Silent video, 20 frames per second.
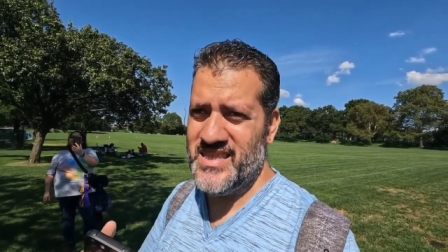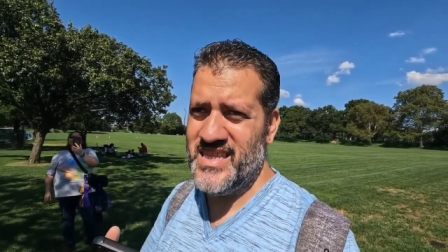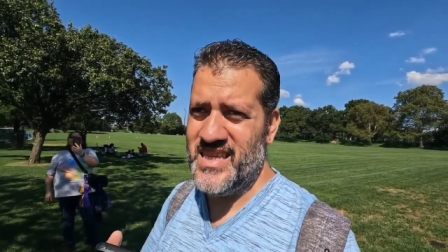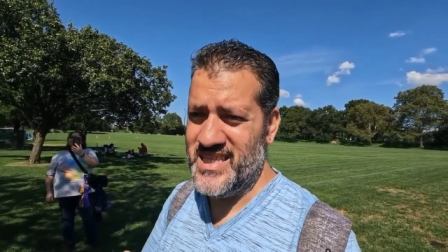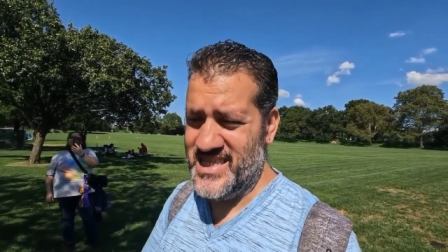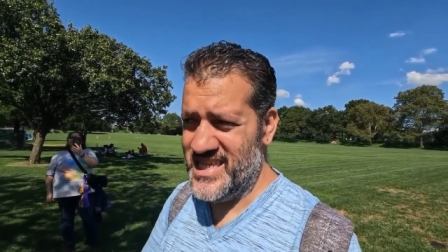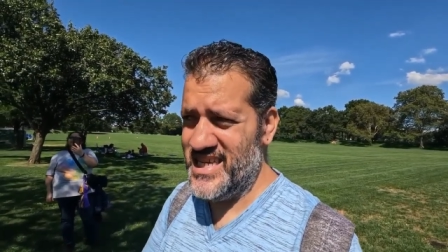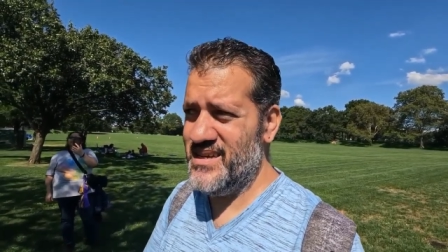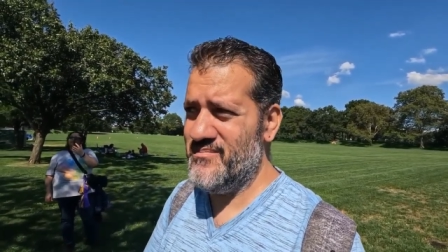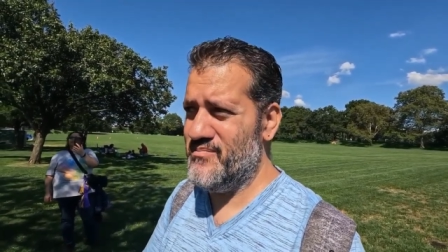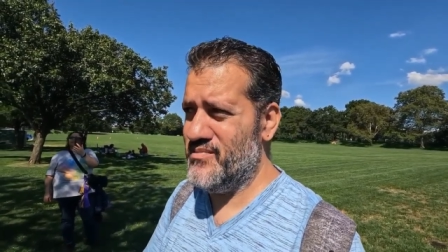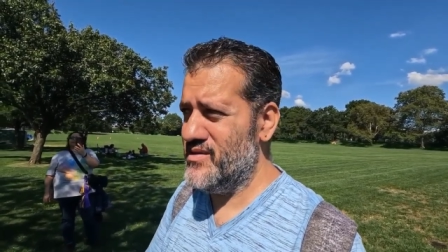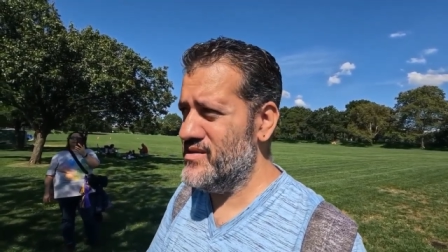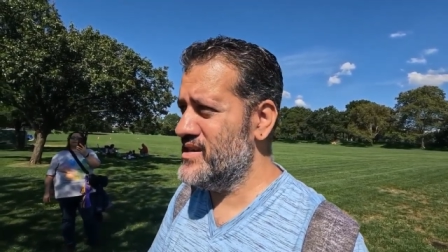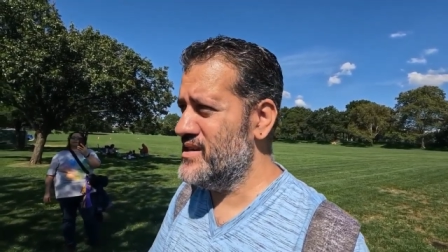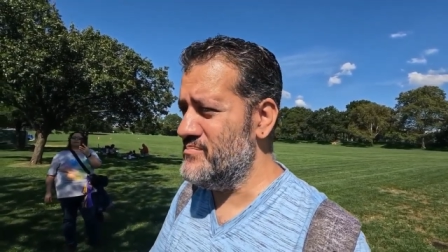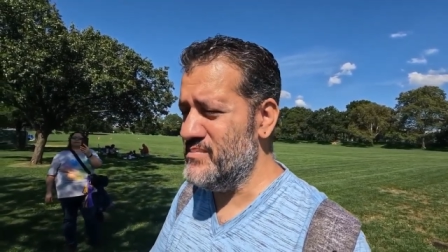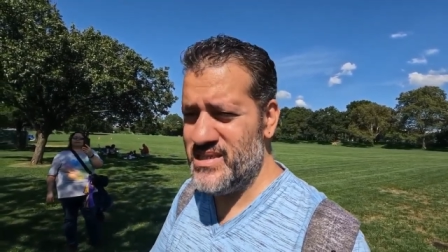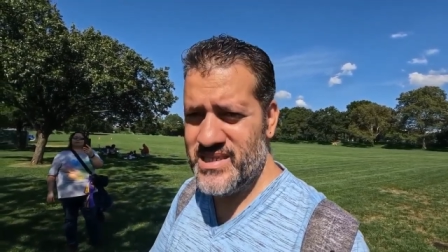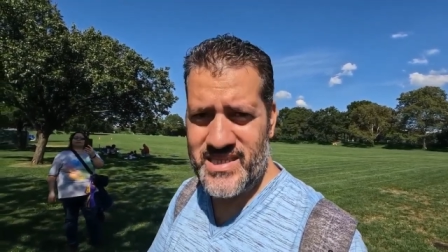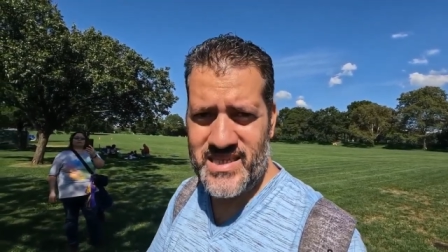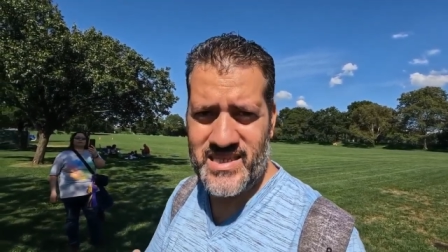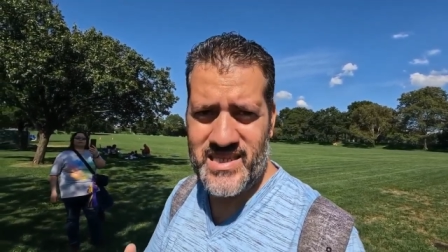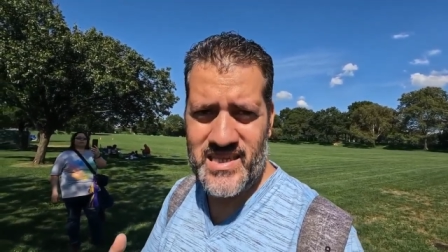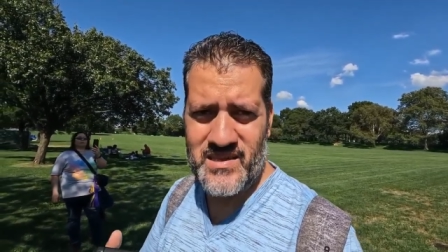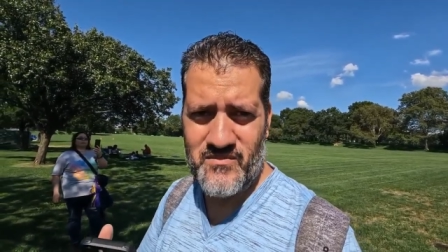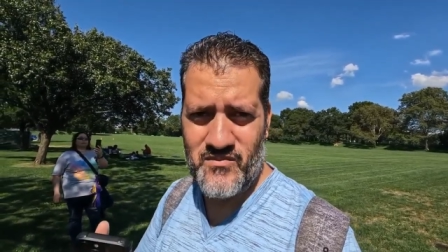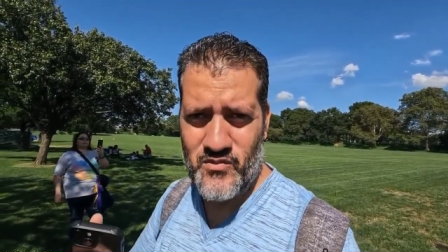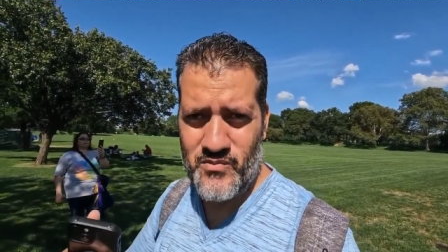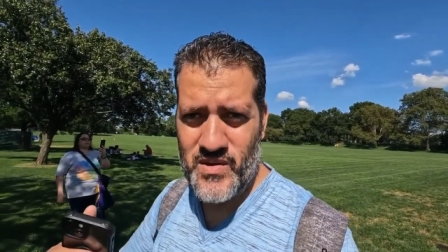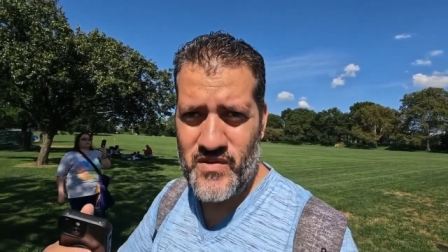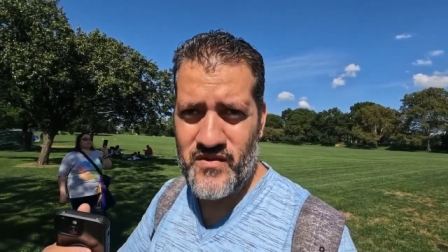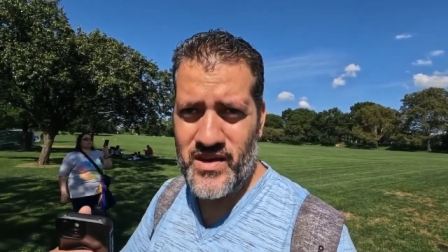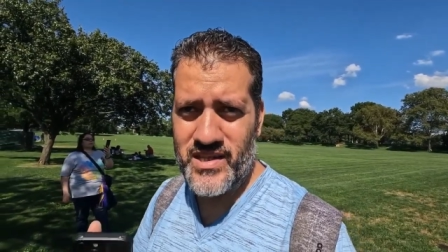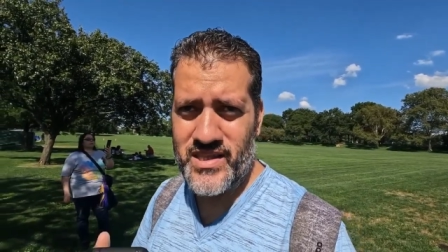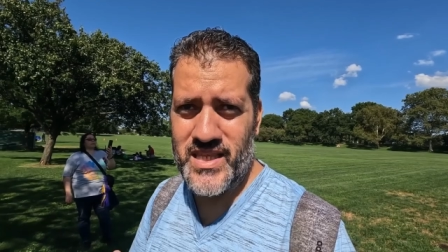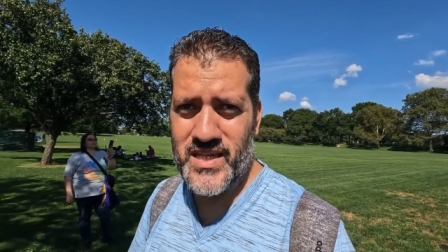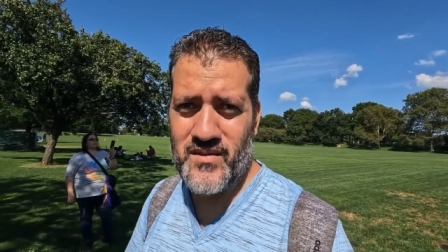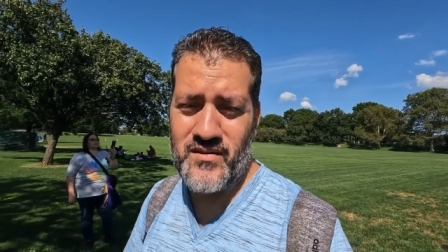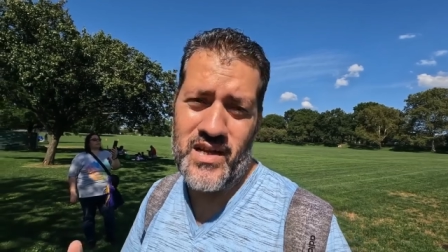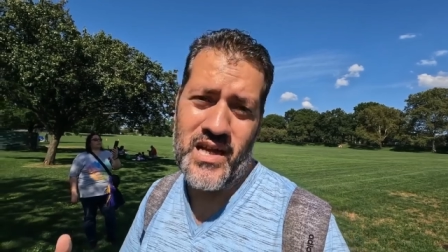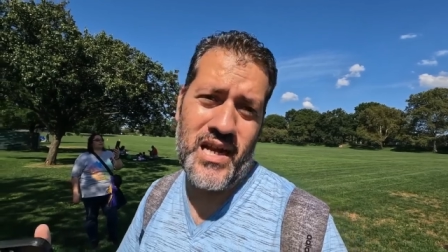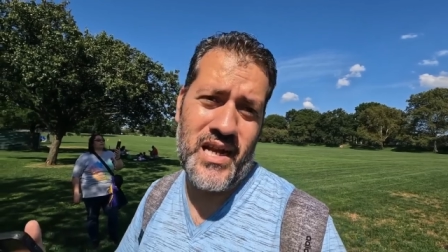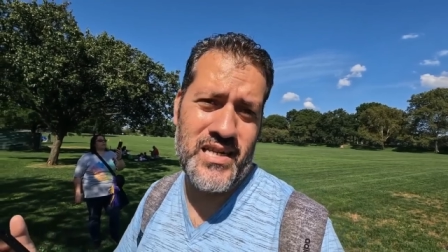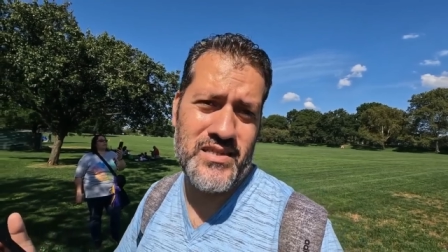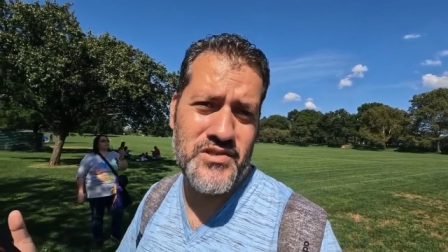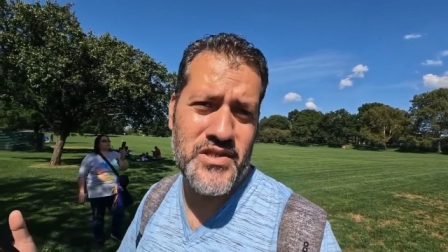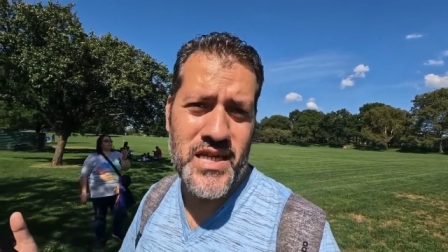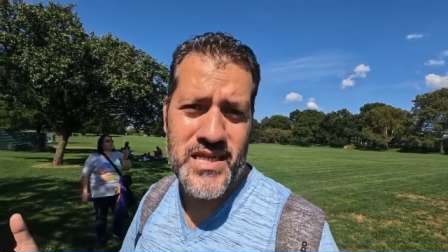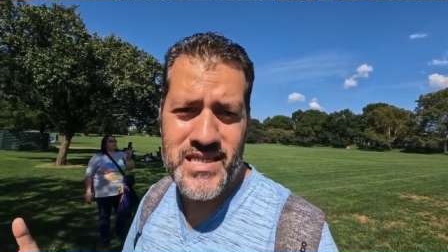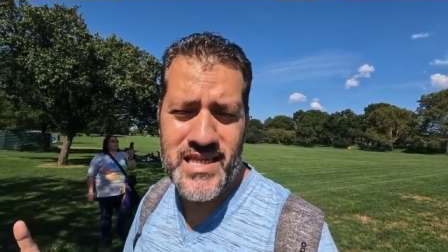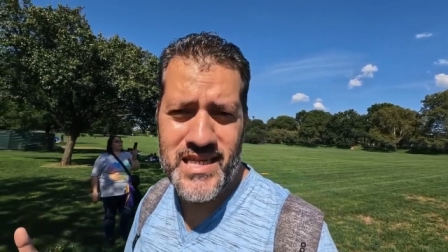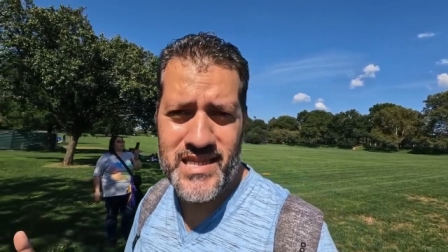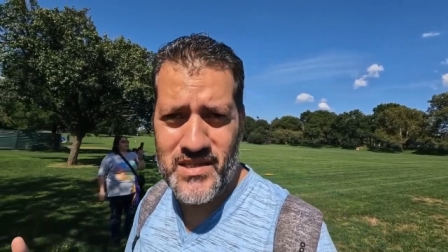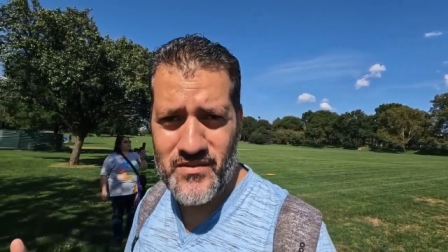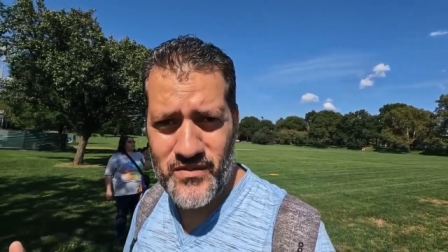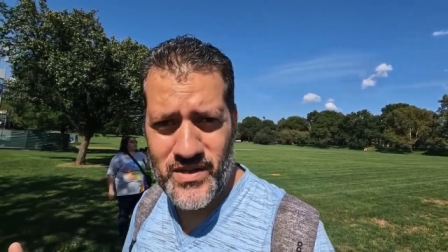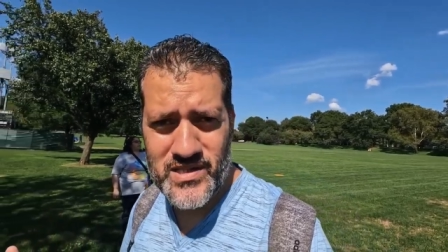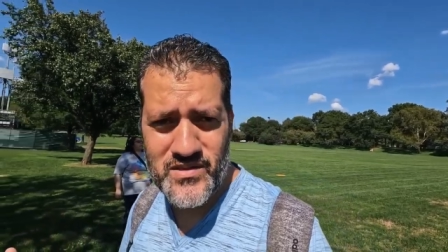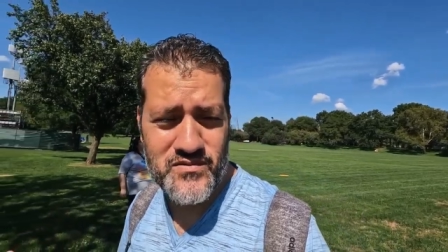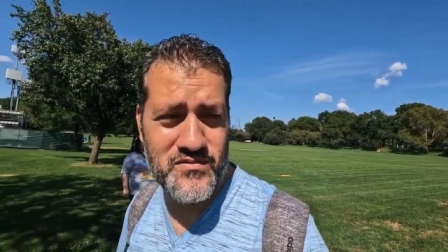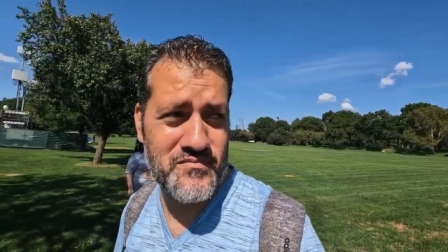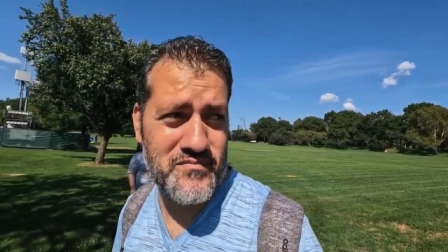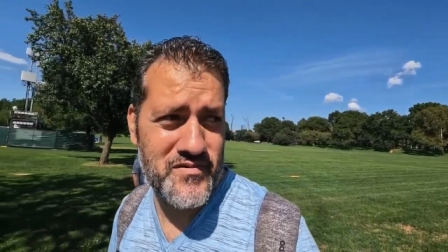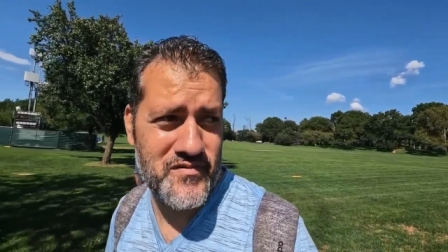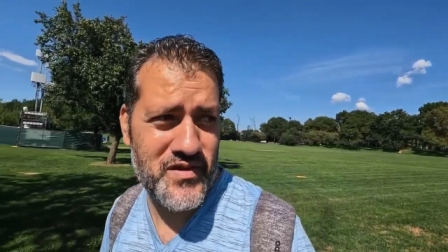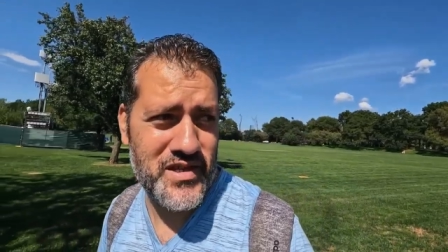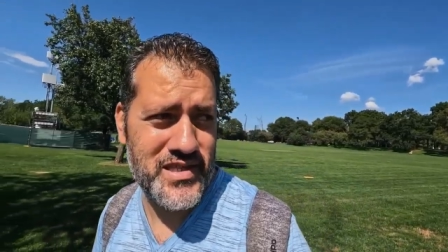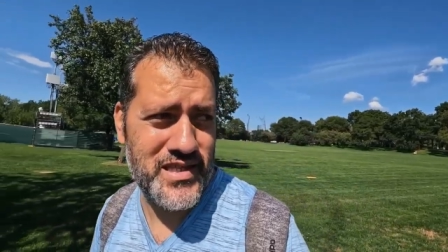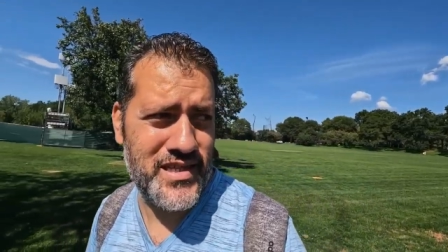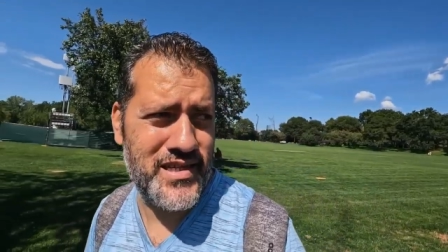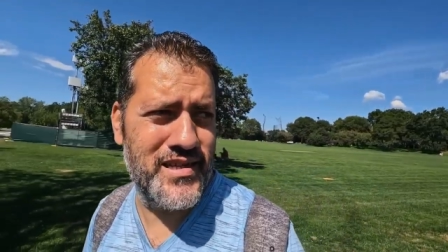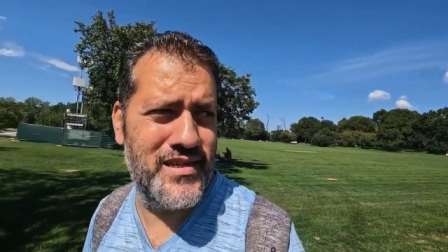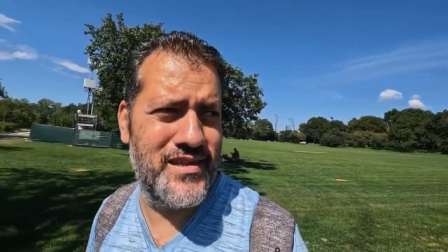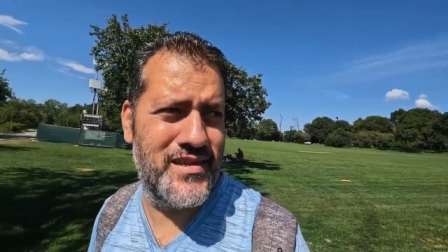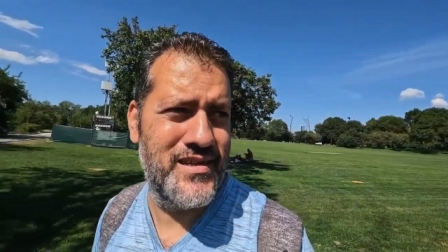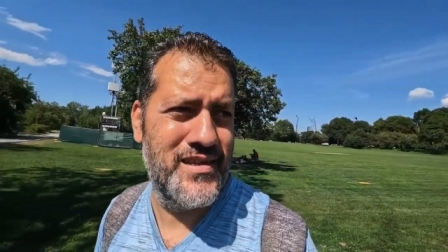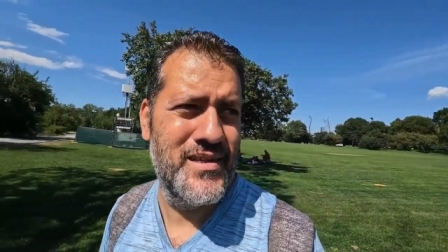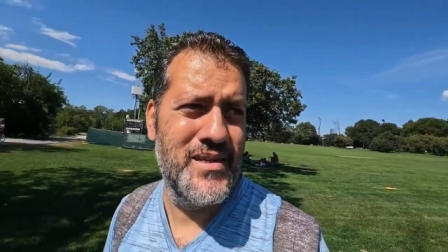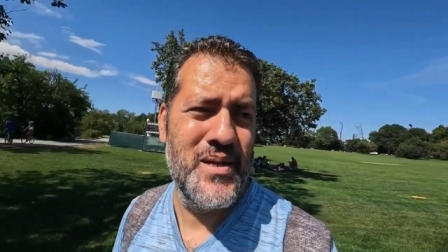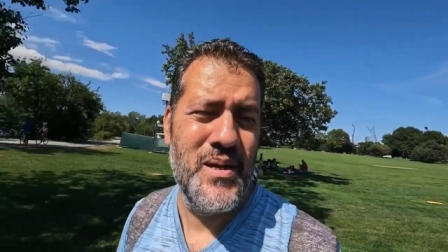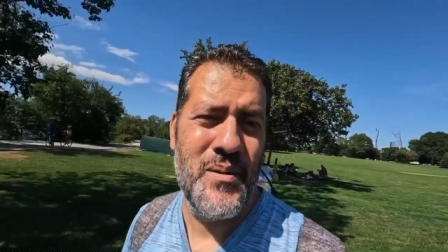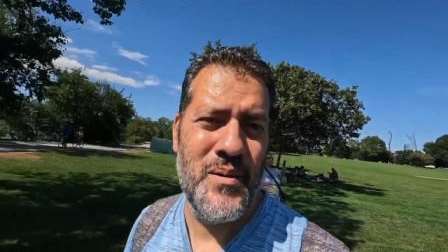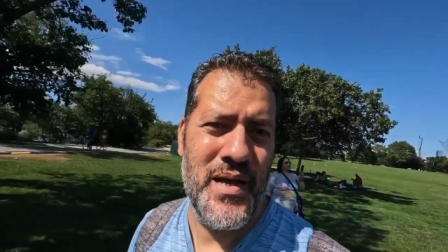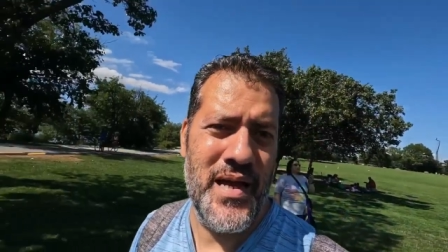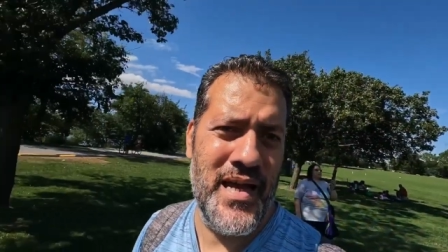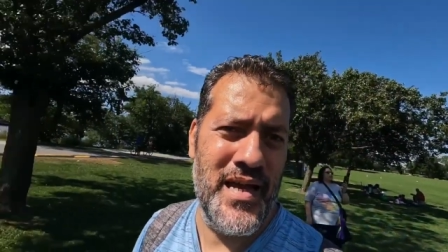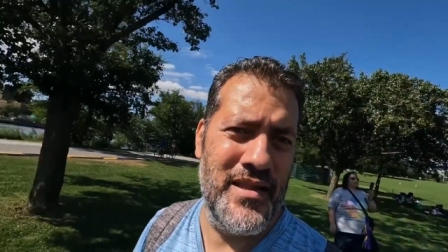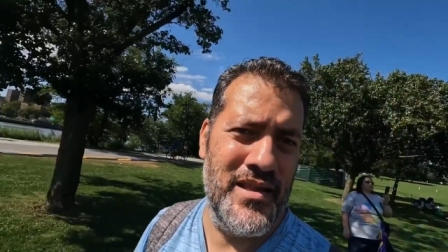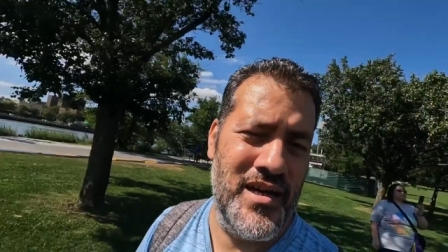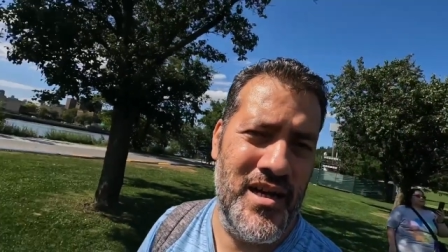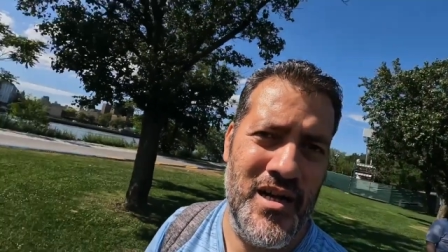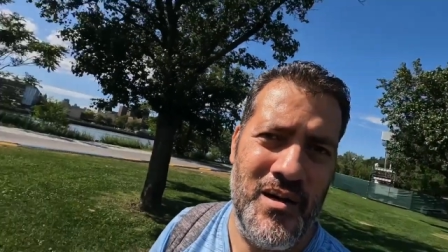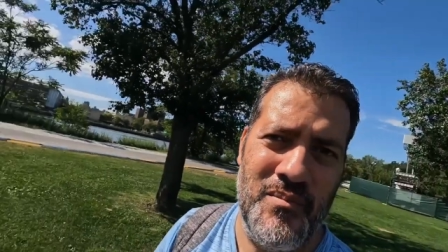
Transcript: That tent, that Mystic tent will be right there. All right, at least you guys get the restroom right there. And